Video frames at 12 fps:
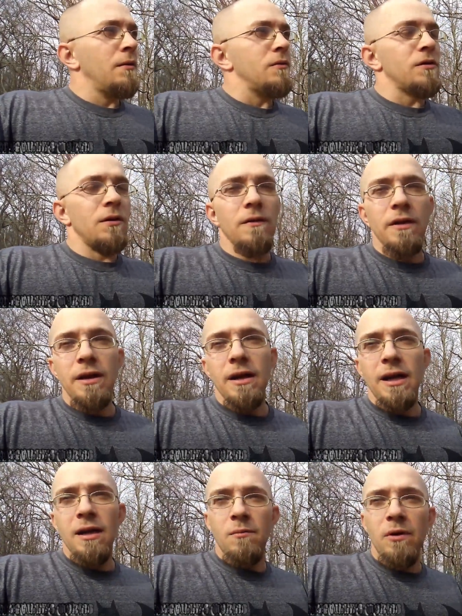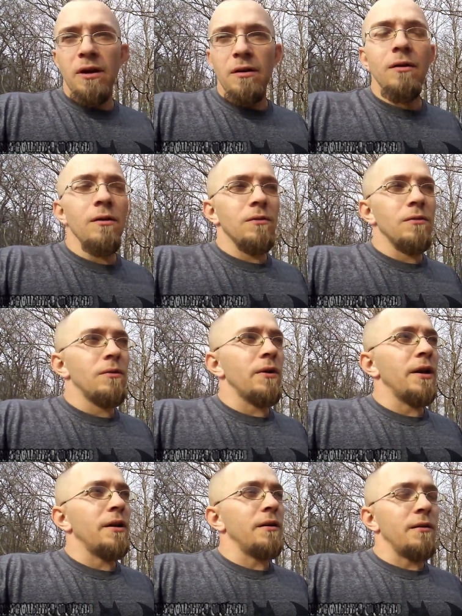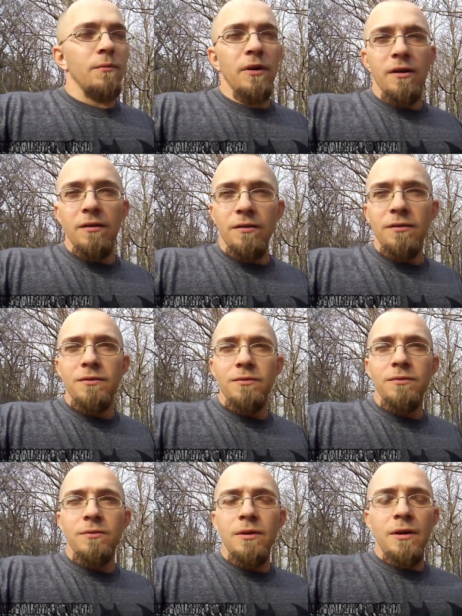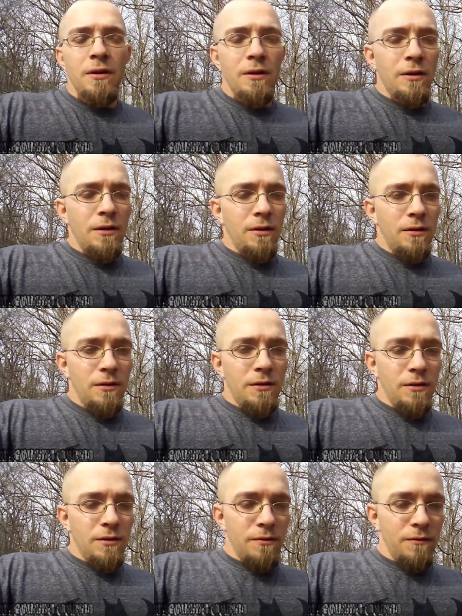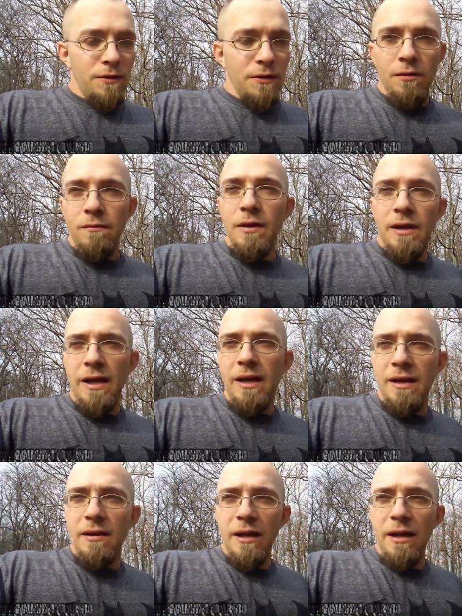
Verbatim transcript: So then I had to bring her uncle, and, you know, bringing her uncle, you know, it kind of